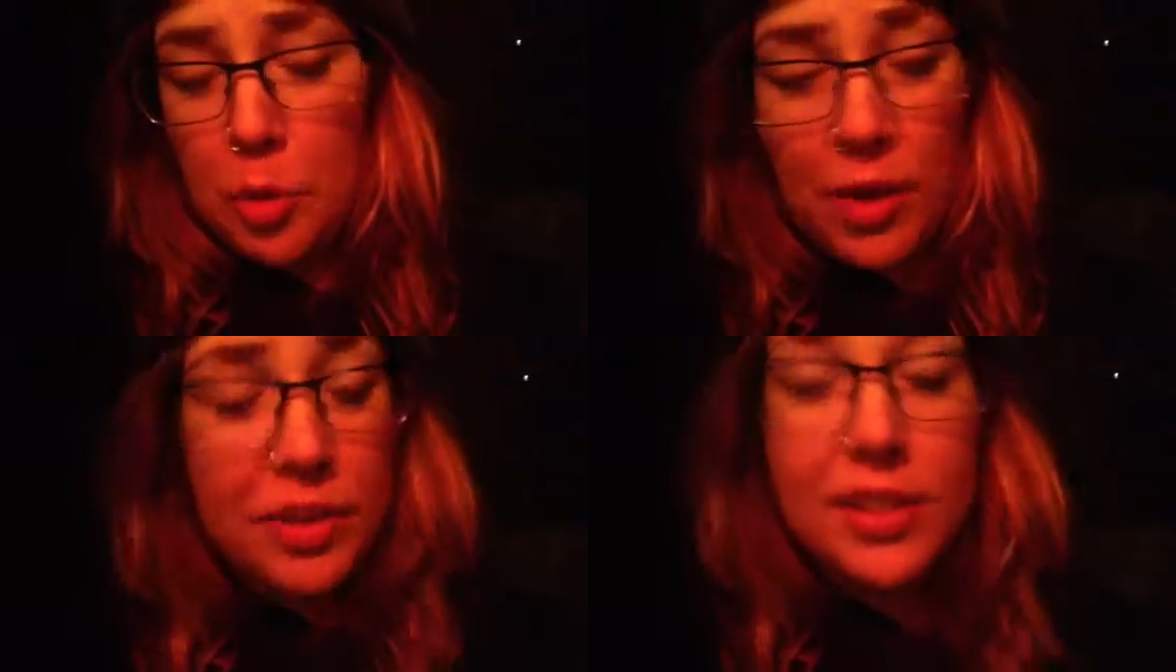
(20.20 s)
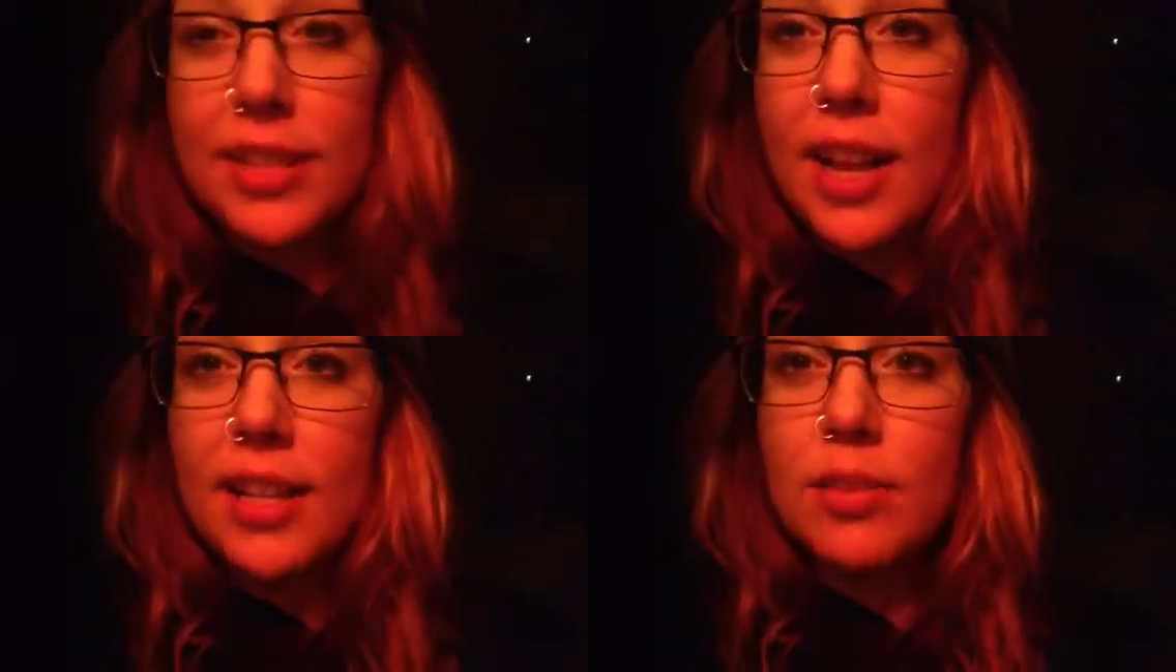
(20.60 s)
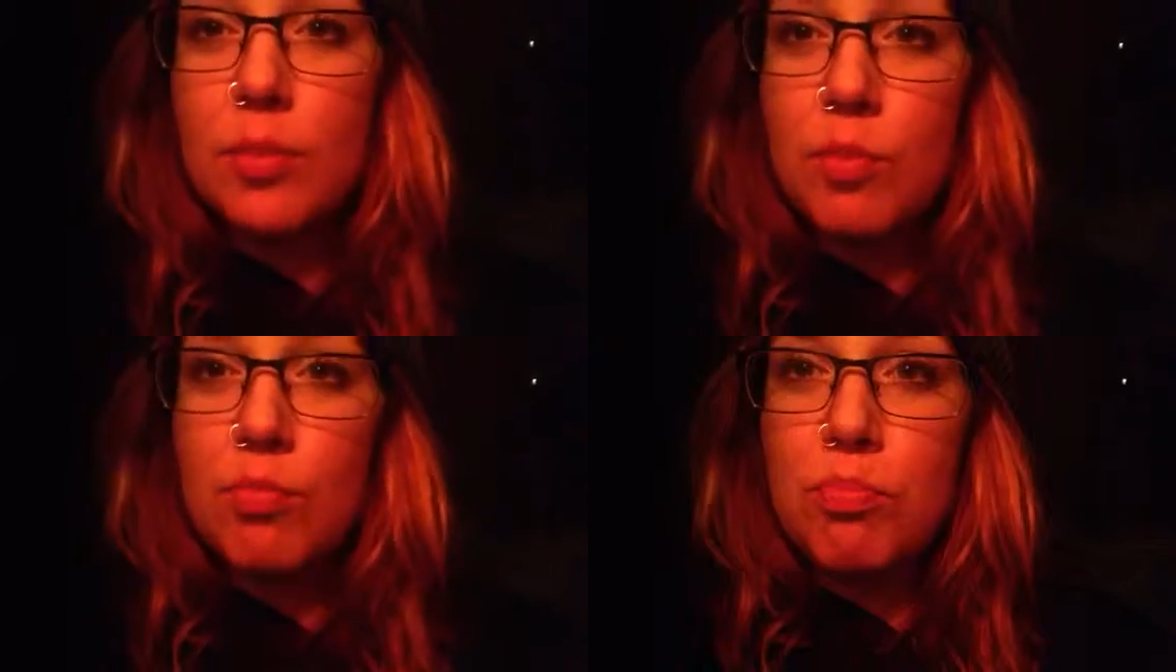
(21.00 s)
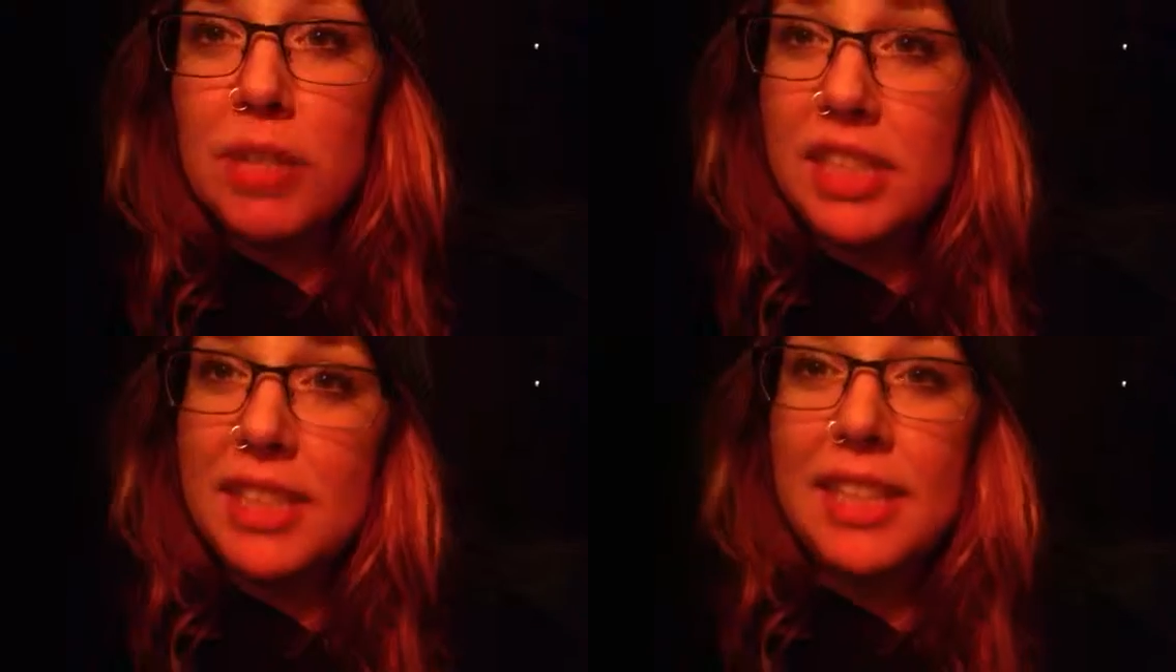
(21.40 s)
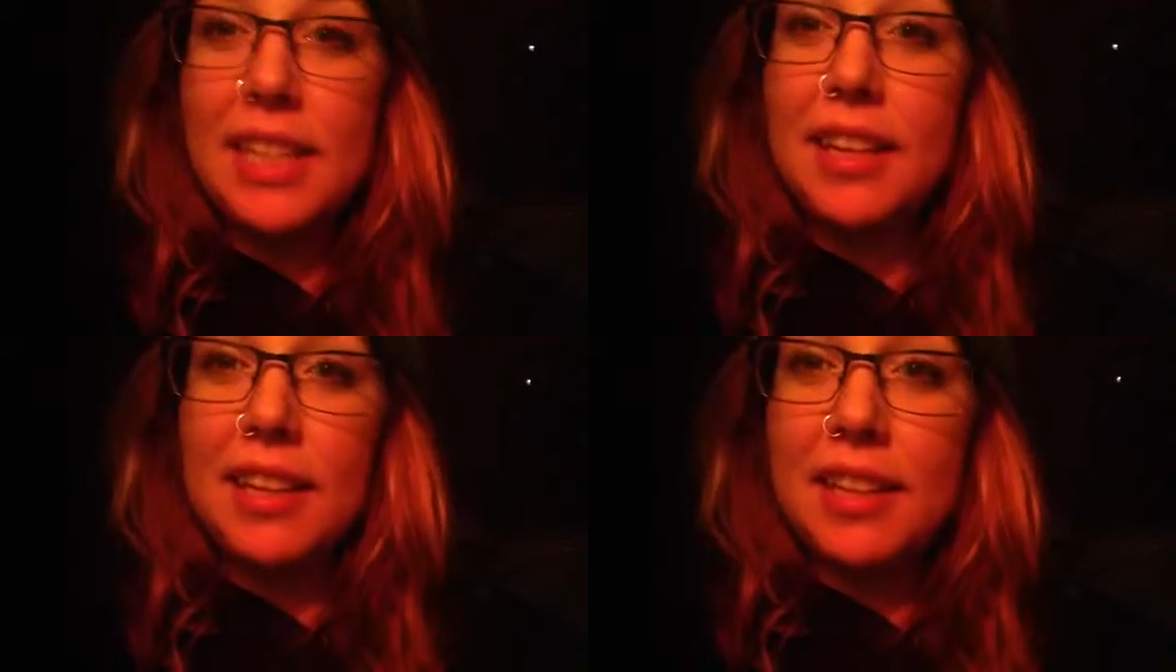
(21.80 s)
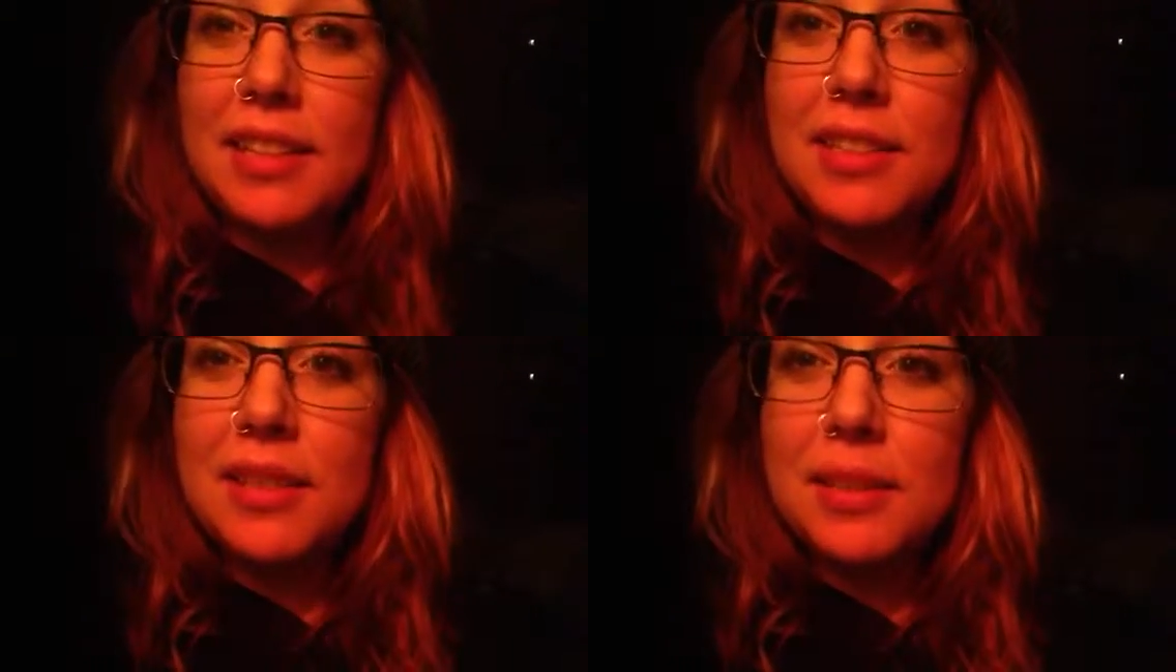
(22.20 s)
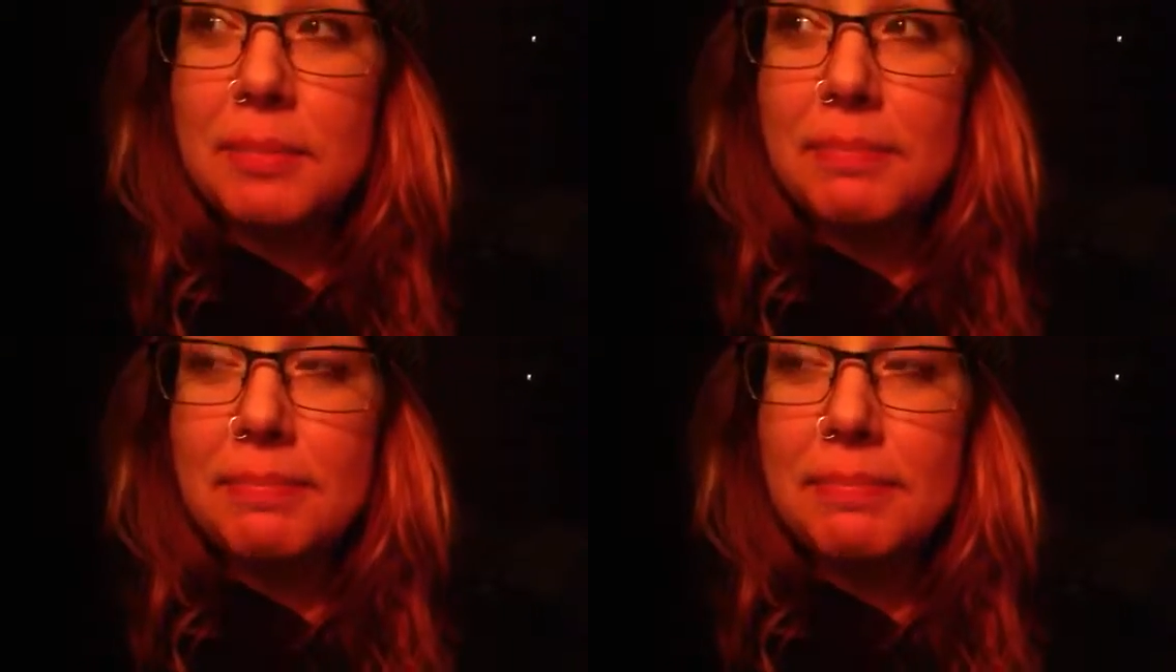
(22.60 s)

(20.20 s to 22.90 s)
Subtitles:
whoever decides listening to this.